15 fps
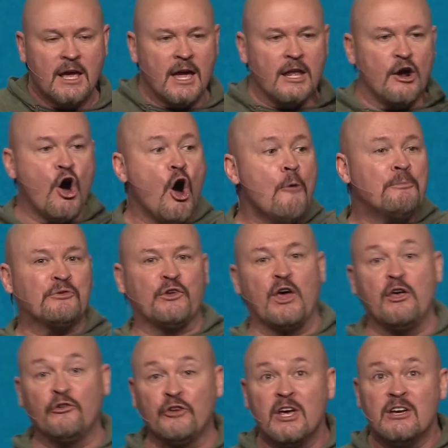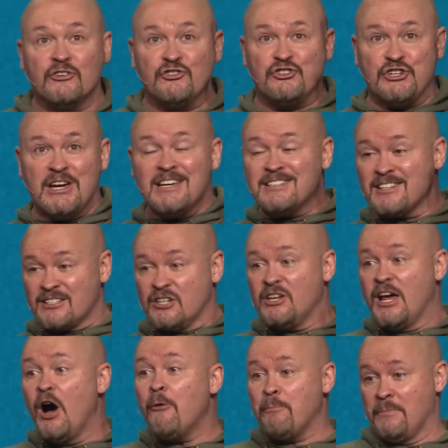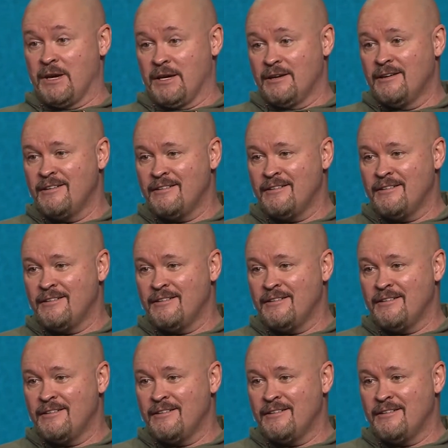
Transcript: And hope says, Jesus could help me.